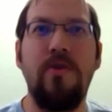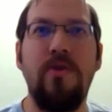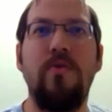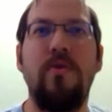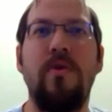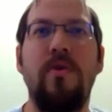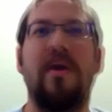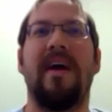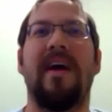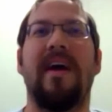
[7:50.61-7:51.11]

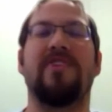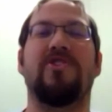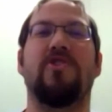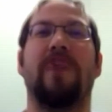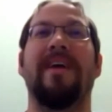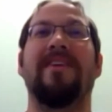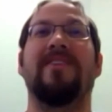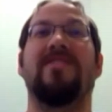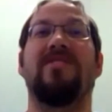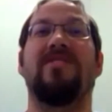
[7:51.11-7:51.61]
And so my
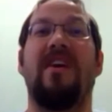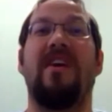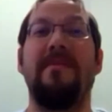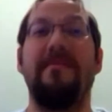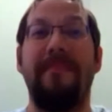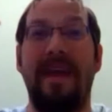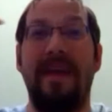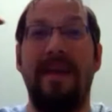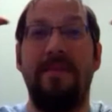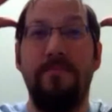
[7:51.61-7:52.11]
son
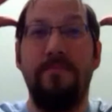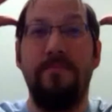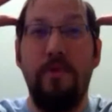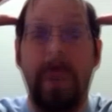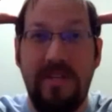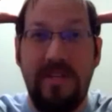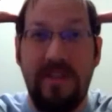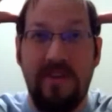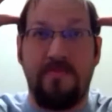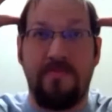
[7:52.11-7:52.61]
made moose ears
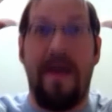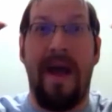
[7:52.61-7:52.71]
back